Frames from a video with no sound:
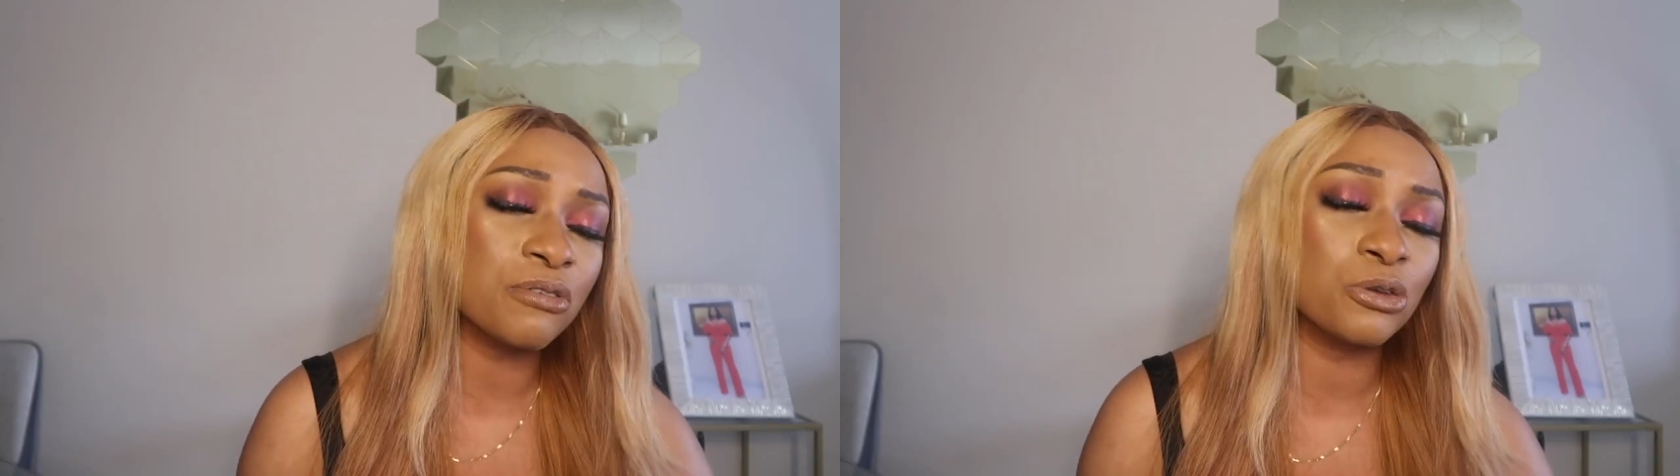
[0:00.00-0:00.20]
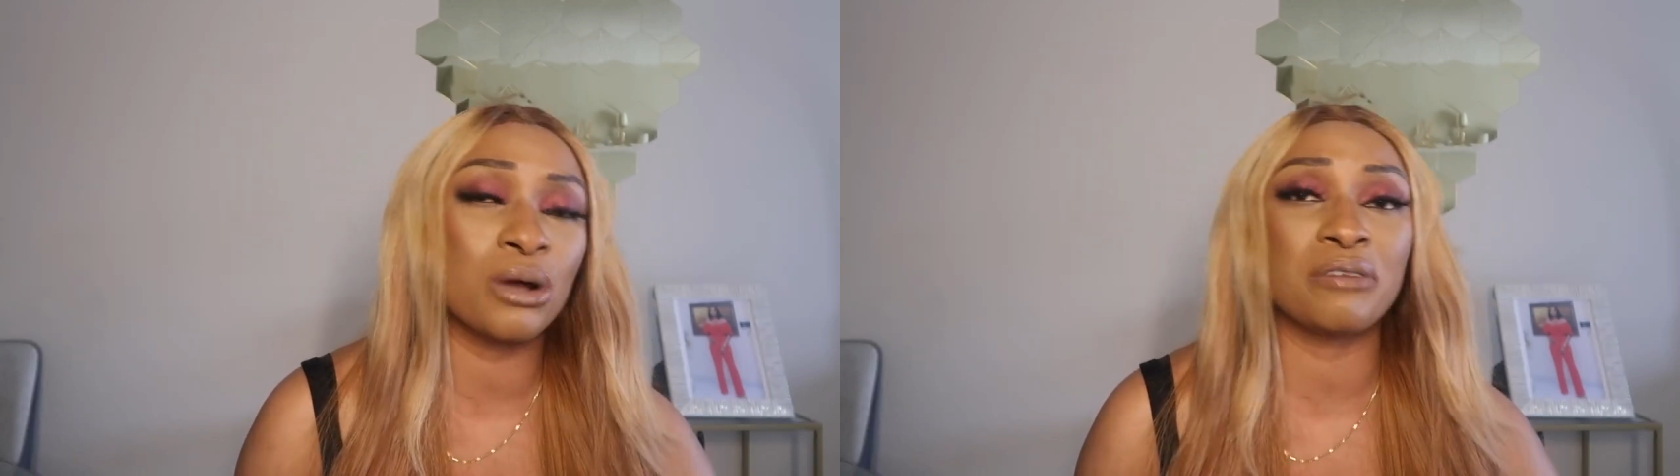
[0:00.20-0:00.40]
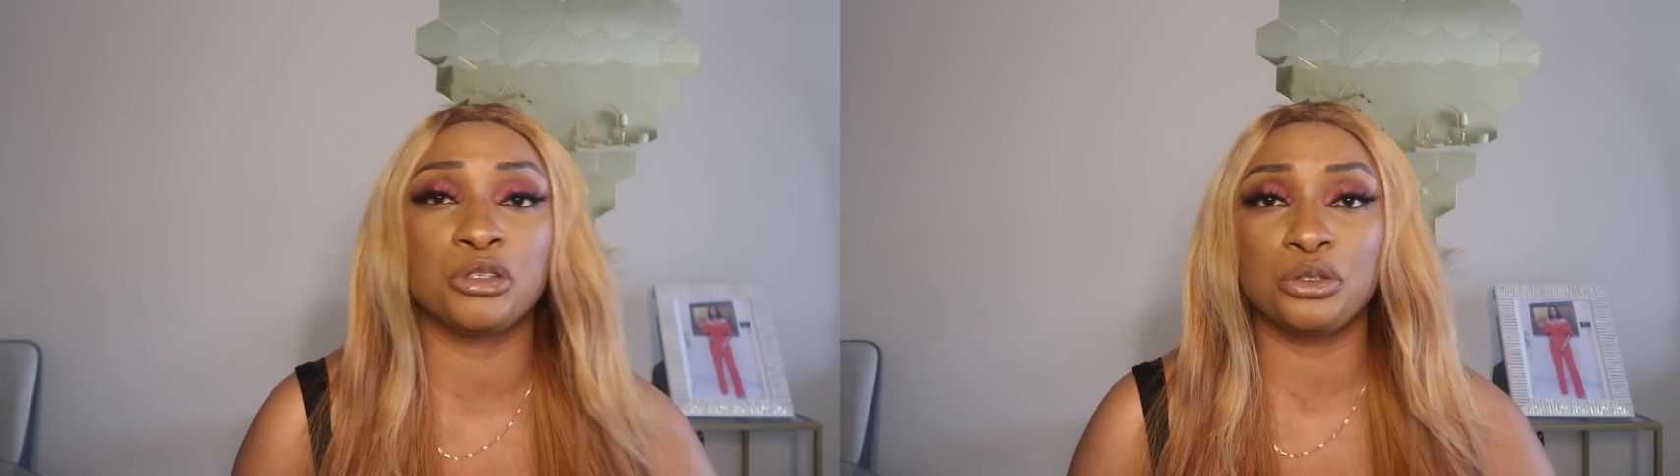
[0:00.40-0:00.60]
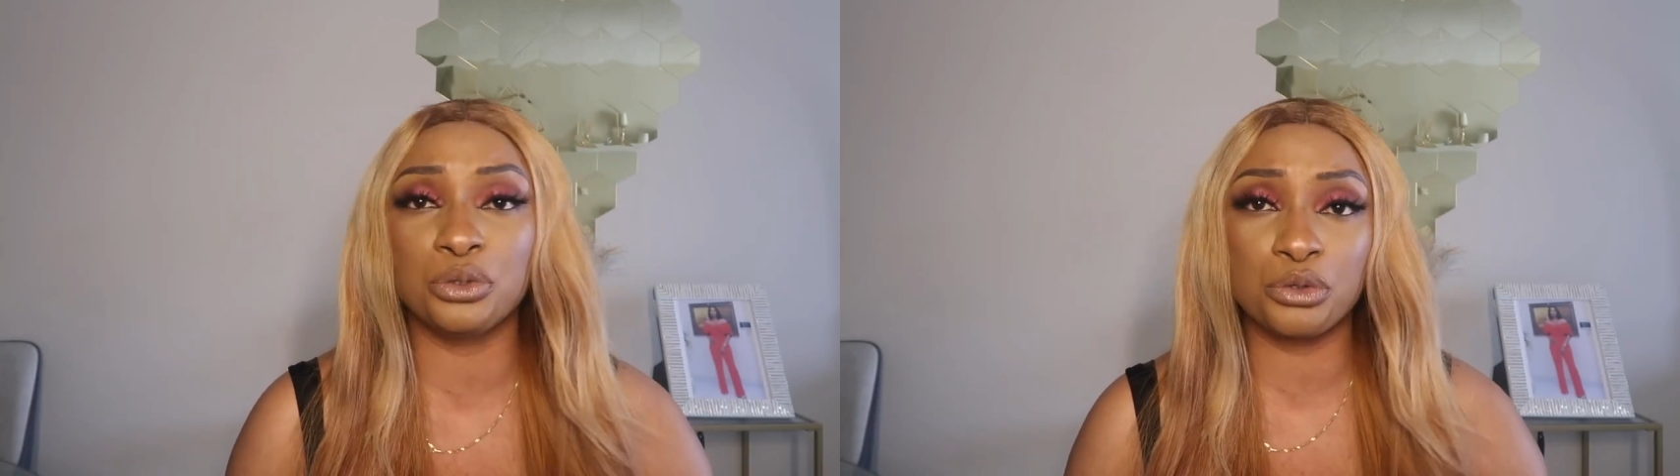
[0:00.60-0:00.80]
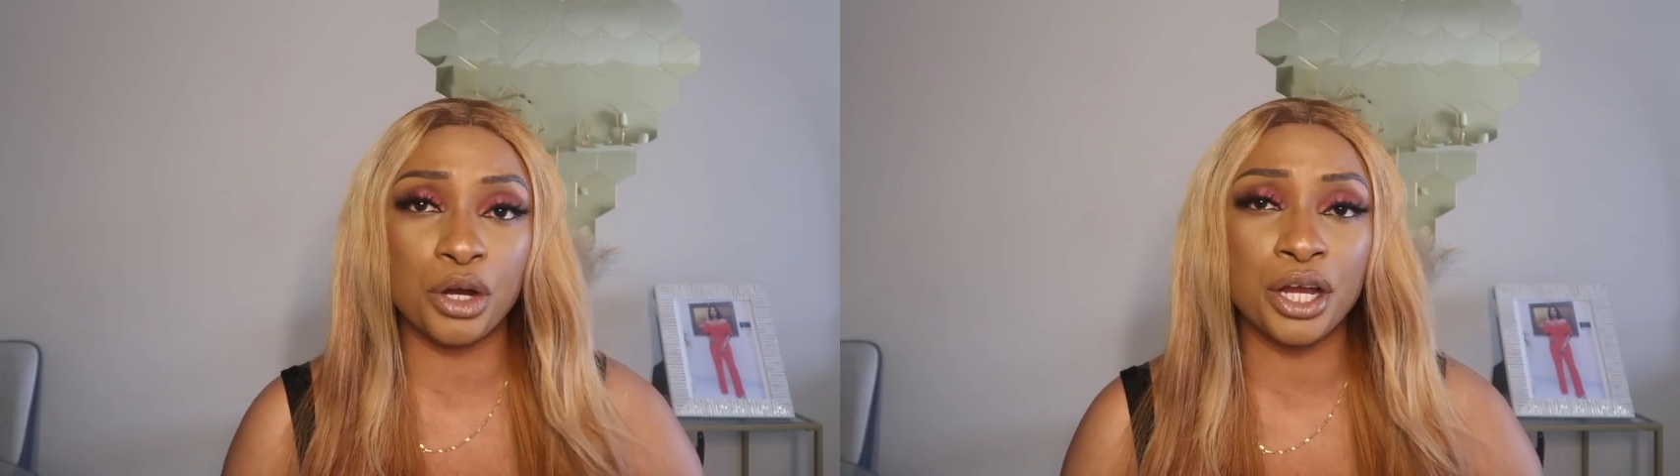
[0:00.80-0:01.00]
or you have
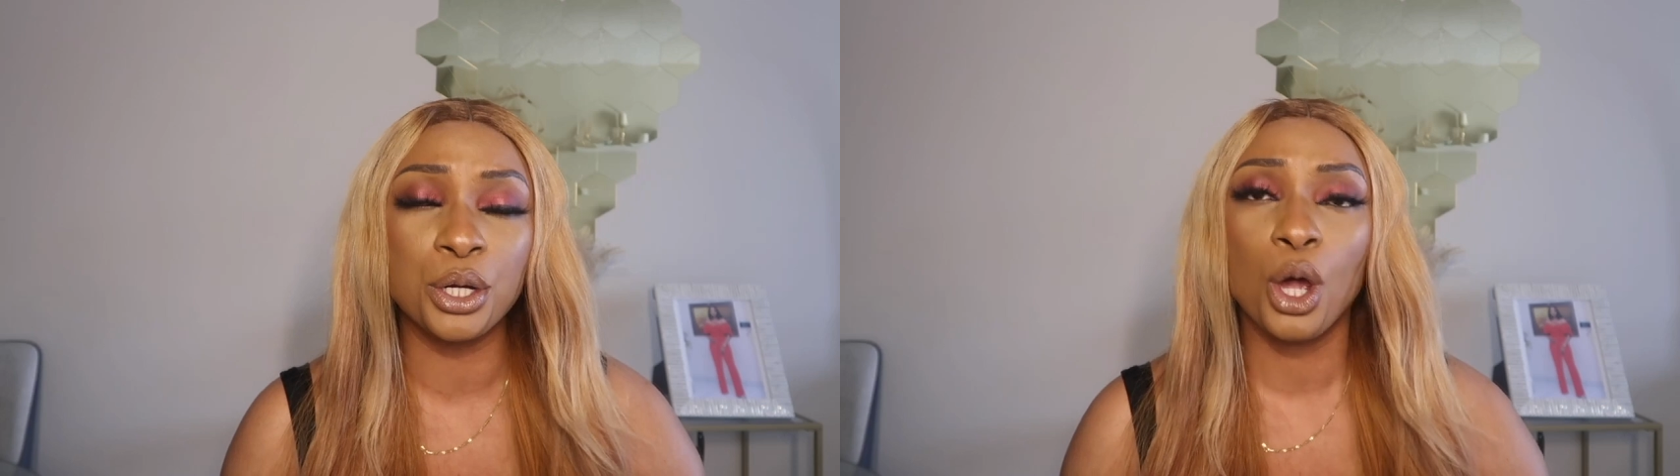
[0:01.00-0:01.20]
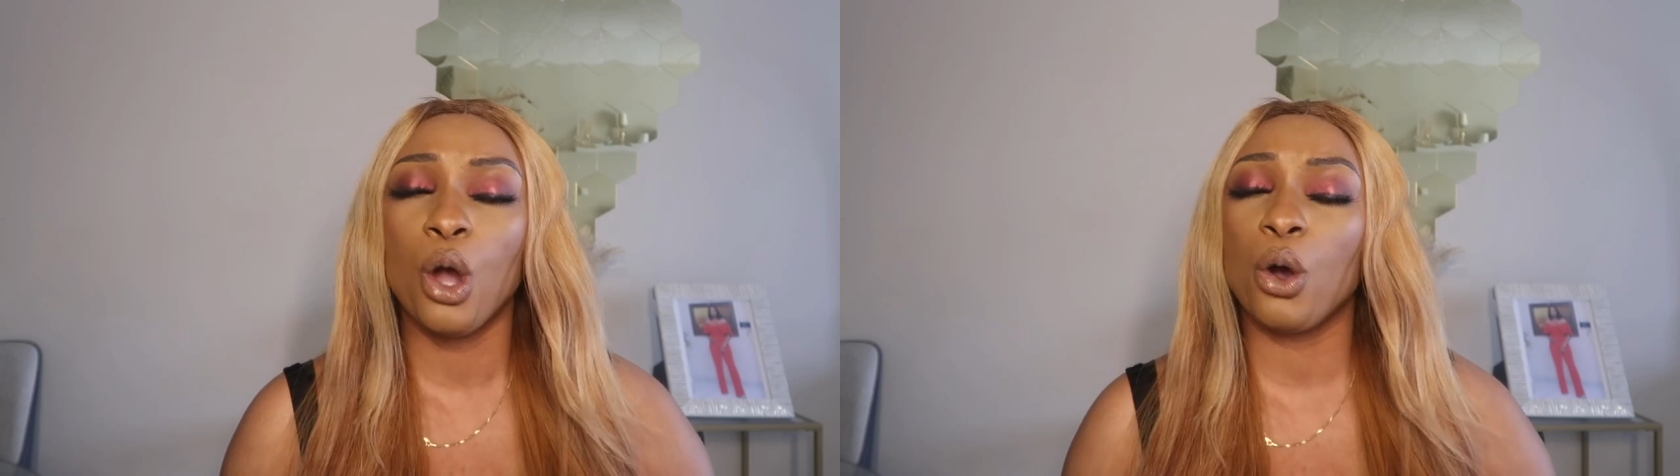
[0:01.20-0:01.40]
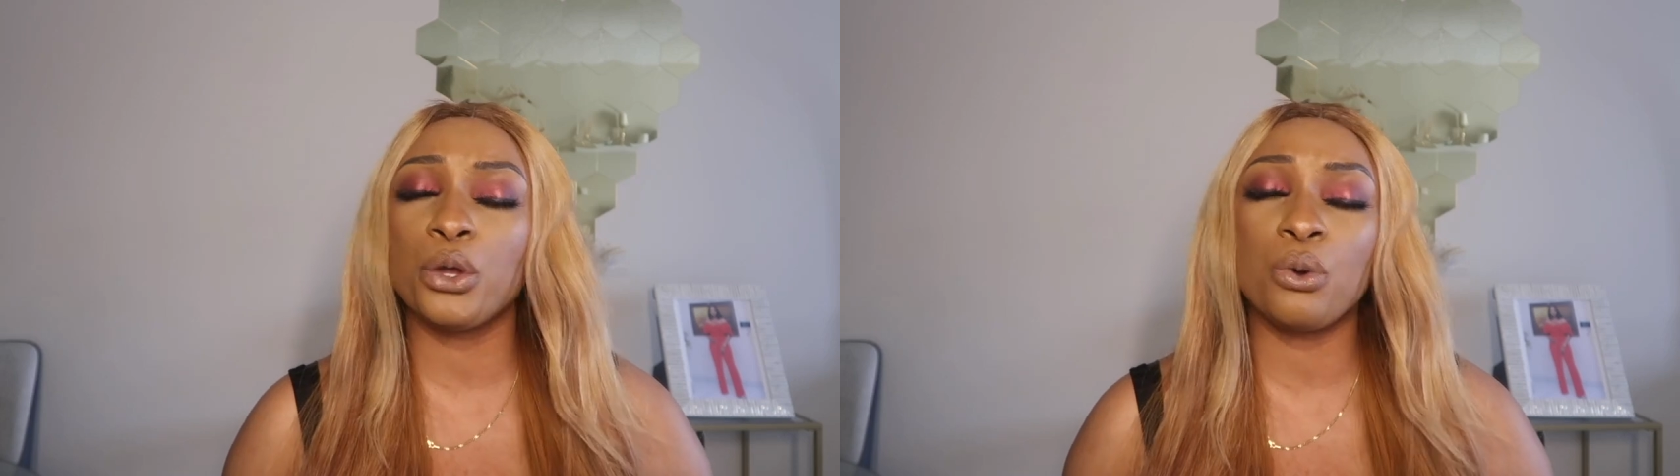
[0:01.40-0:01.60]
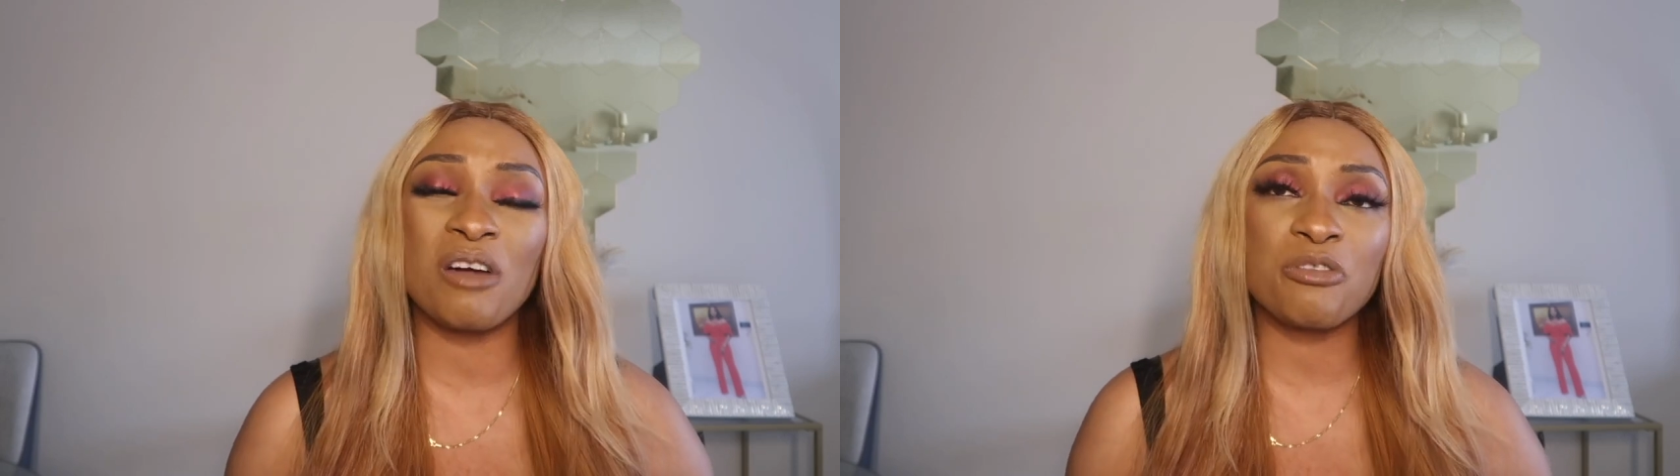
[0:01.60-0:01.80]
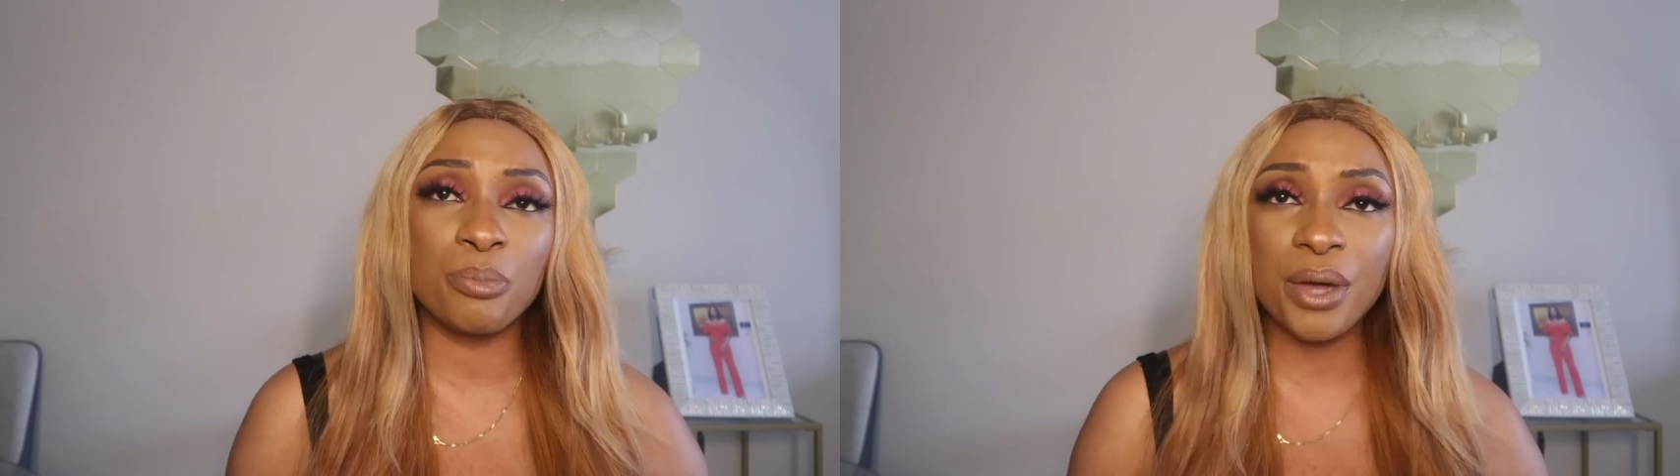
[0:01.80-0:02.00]
children, or you
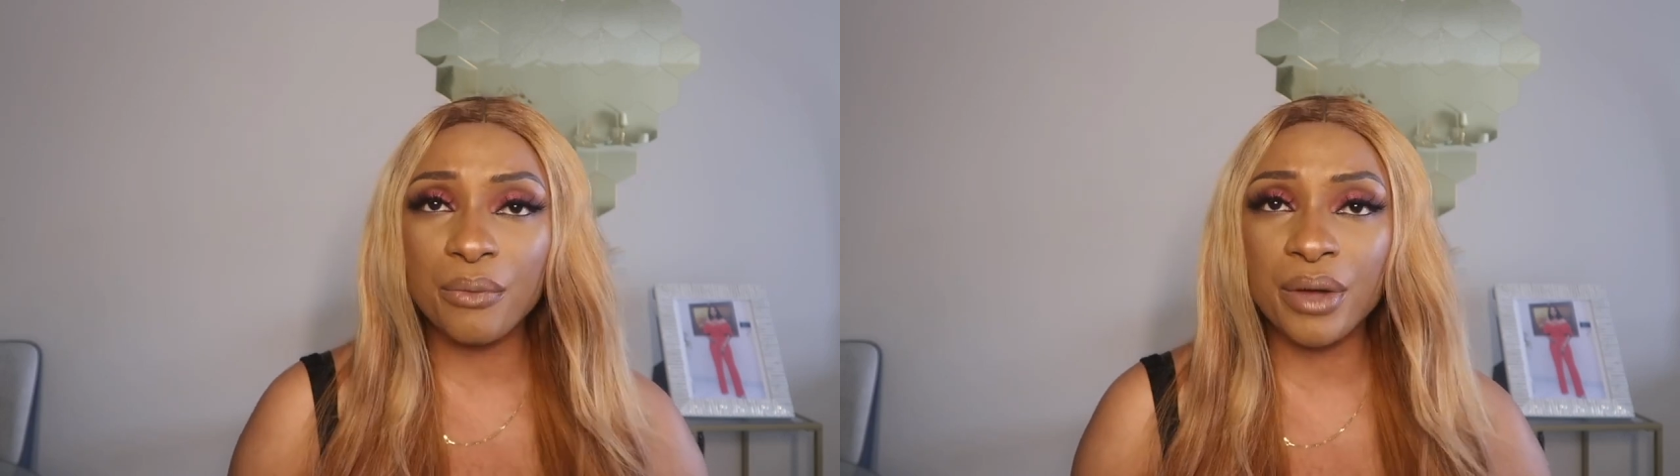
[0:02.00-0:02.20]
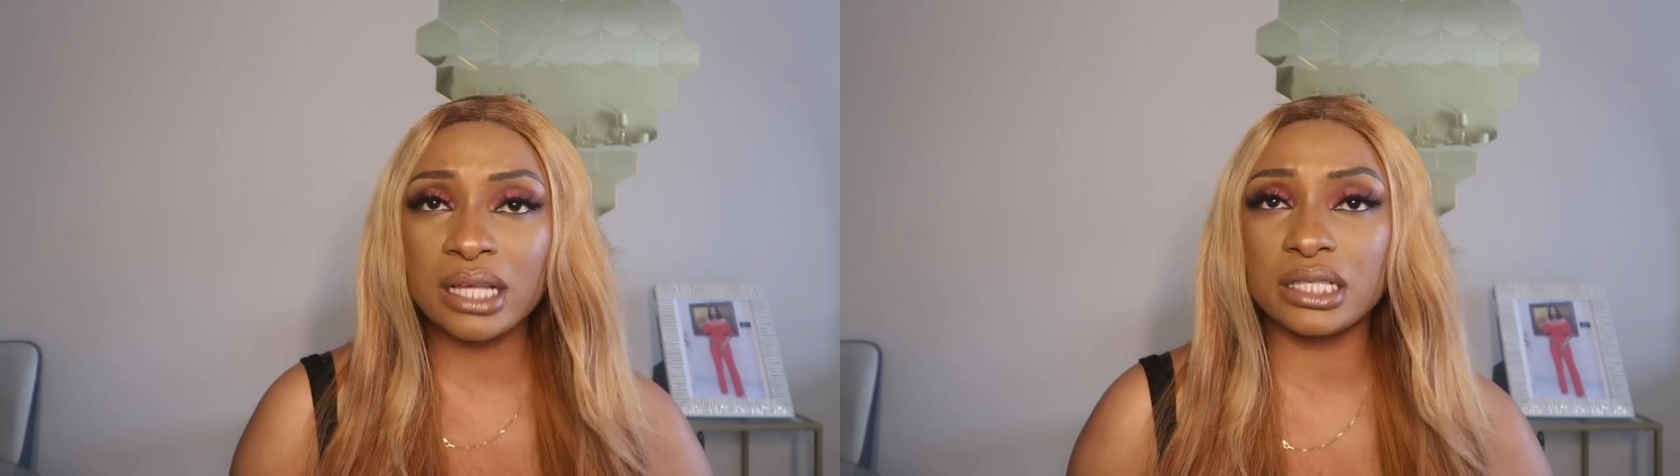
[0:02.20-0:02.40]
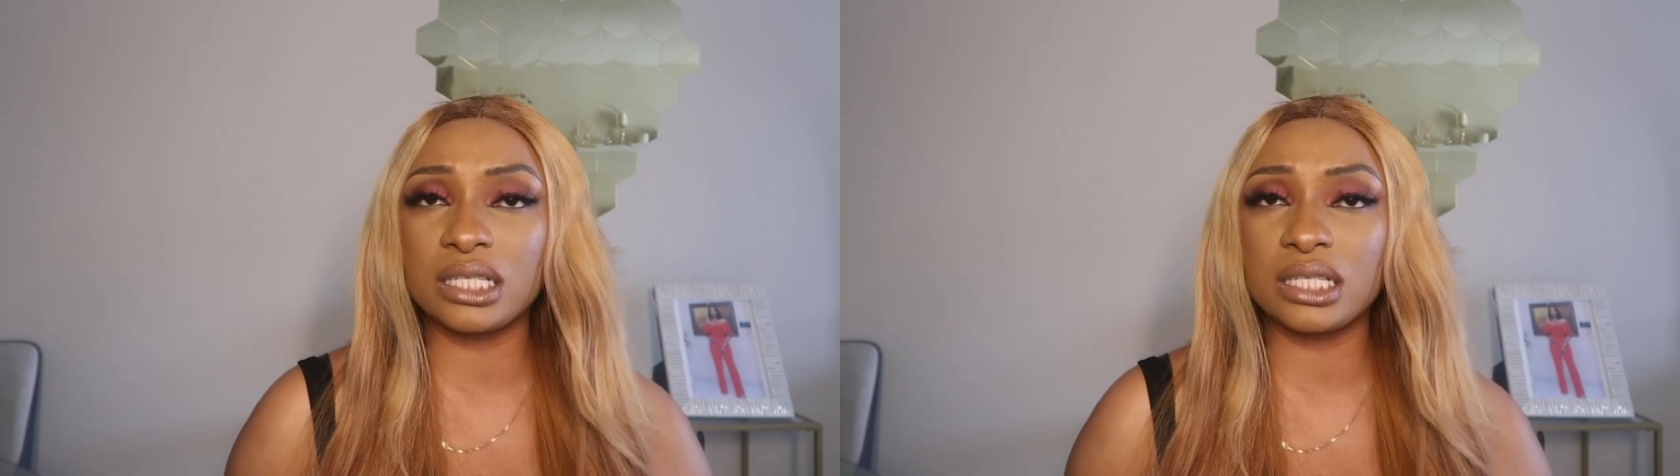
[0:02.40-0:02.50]
have parents.